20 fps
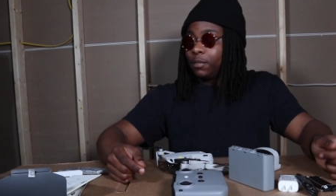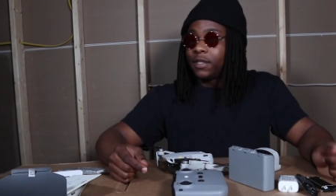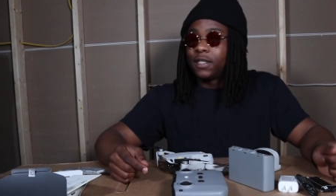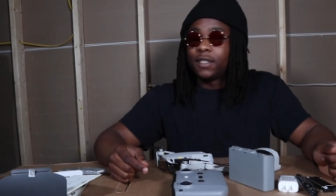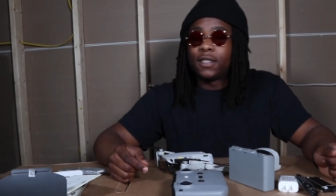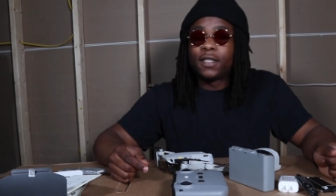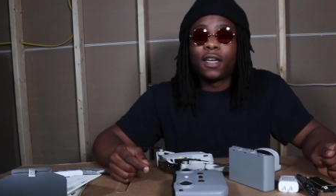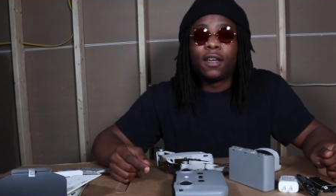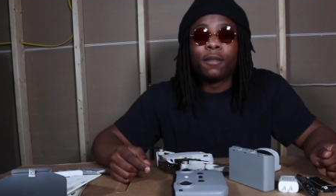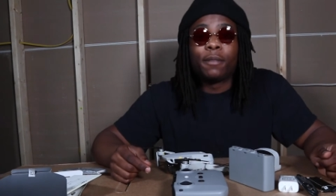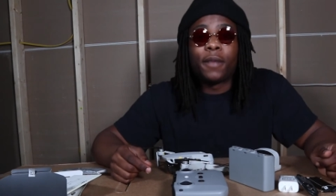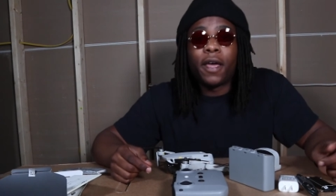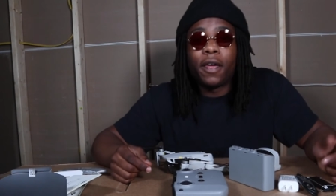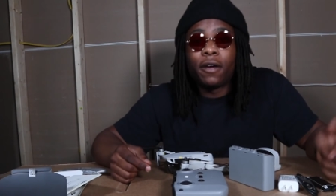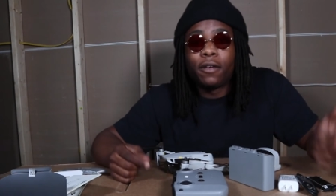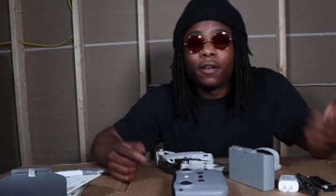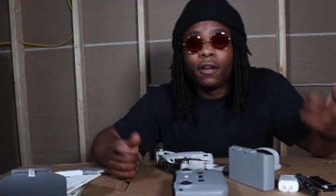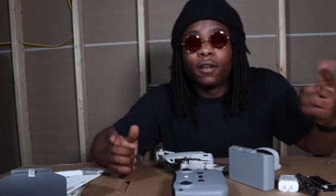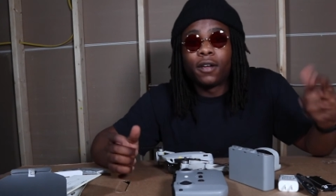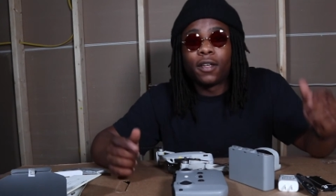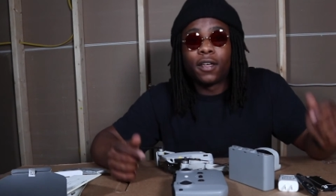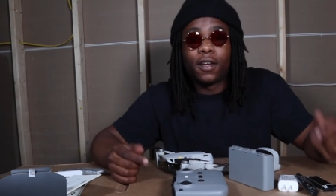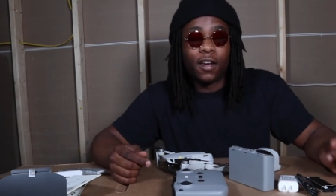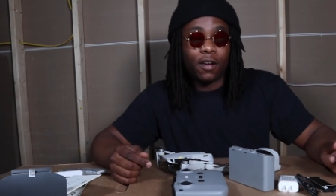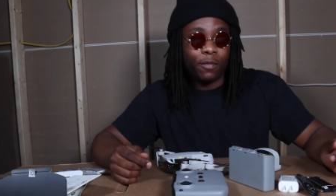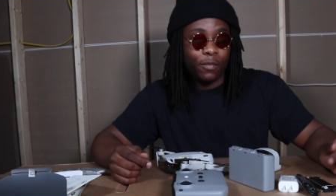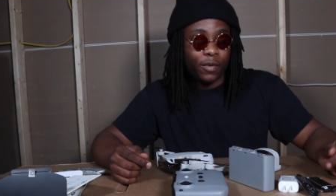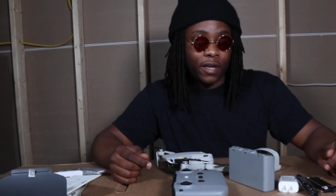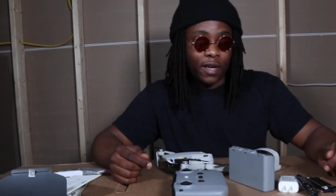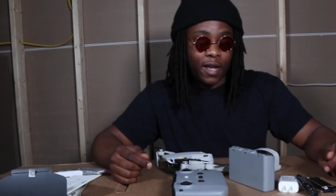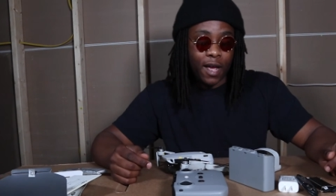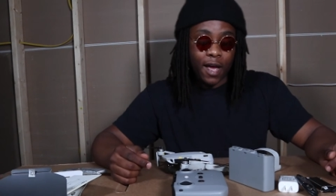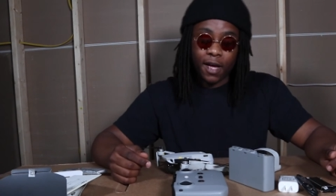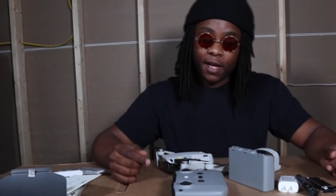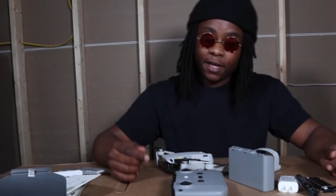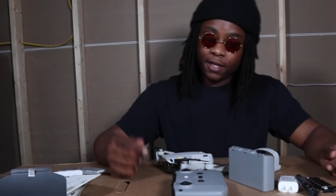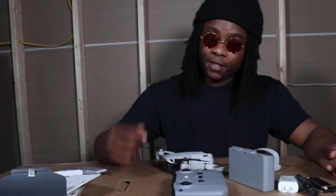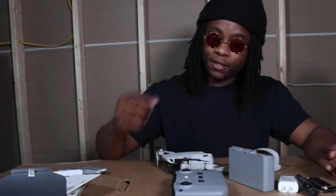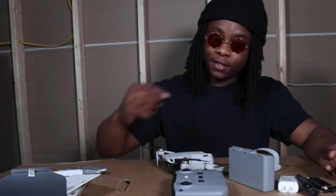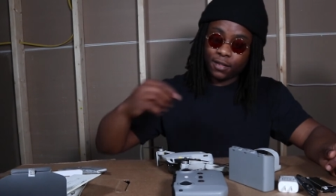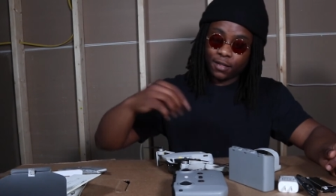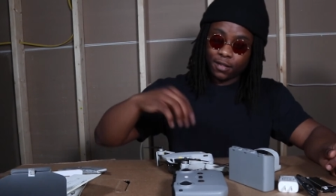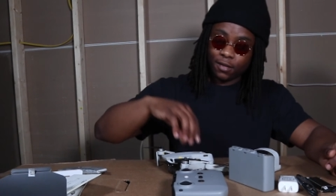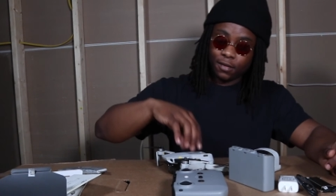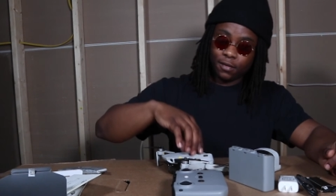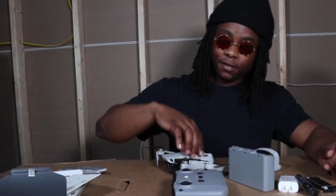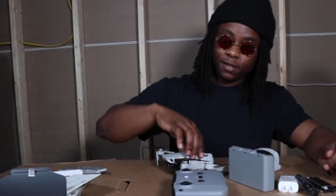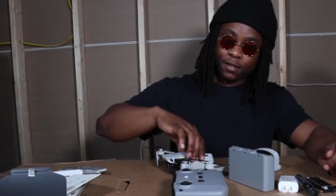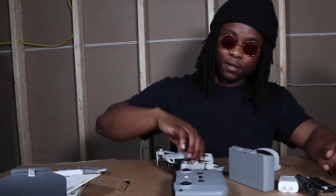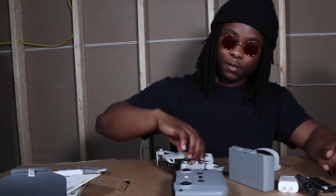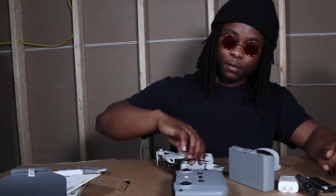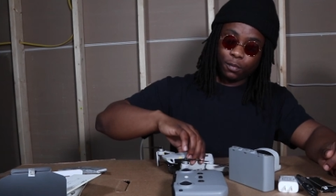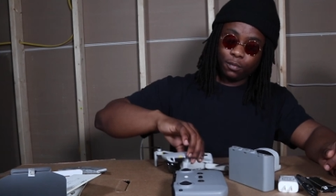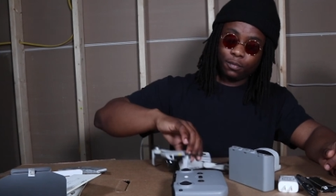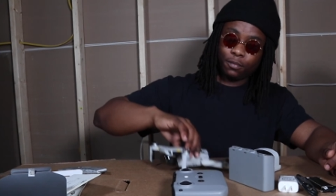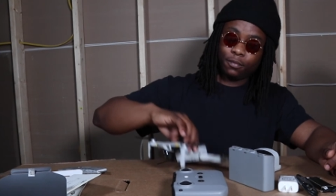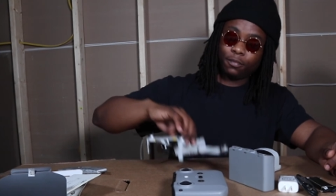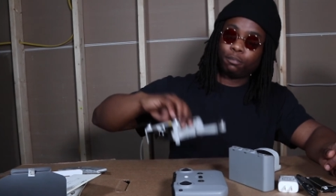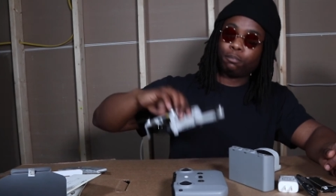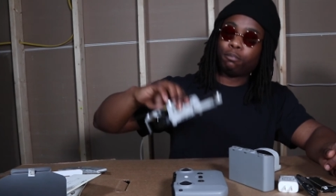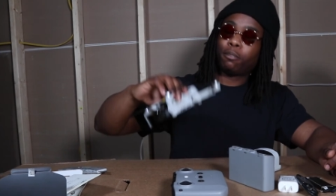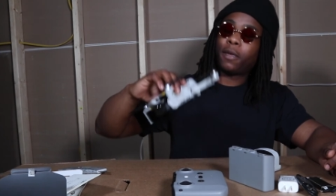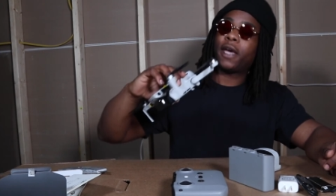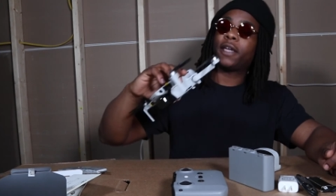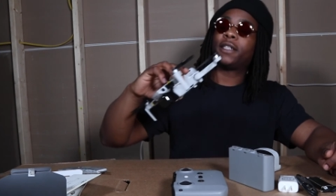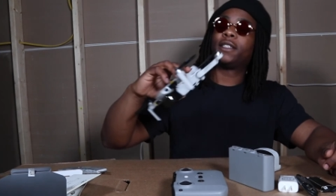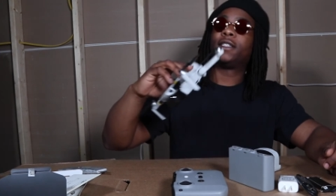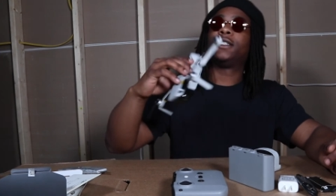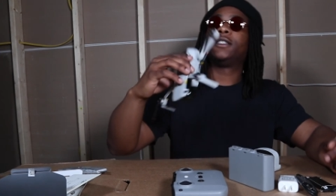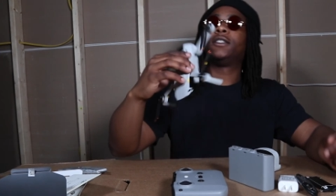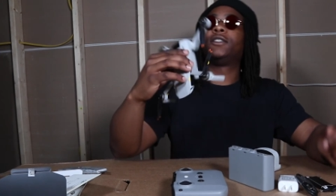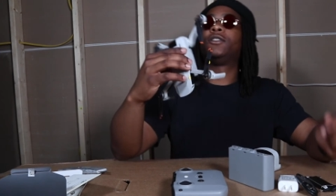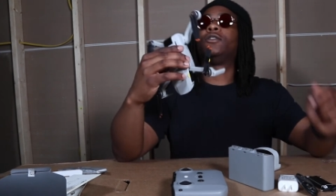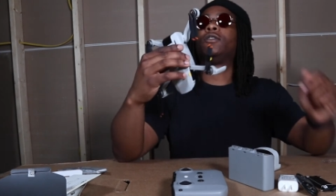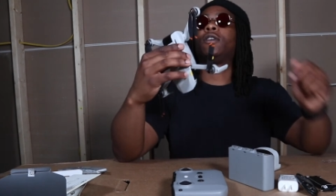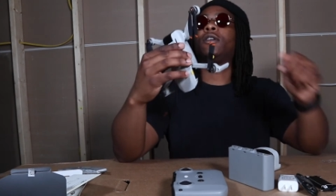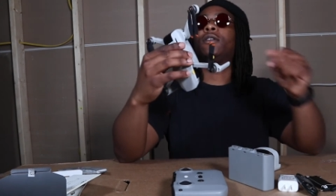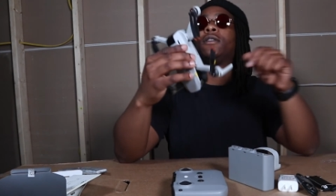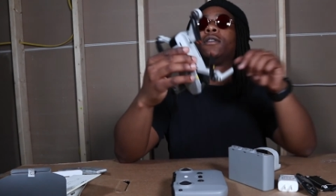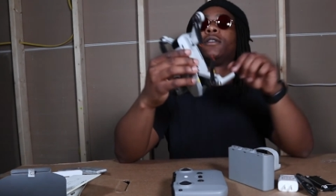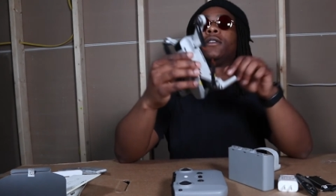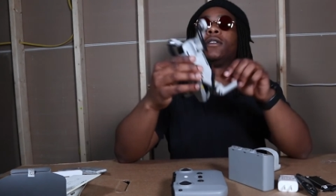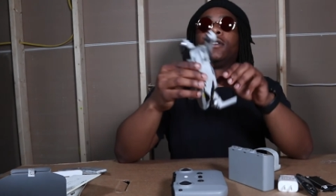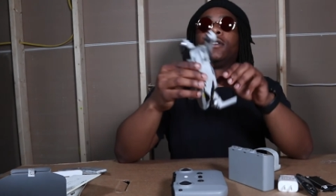mistake, battery on the camera died. So, back to this drone.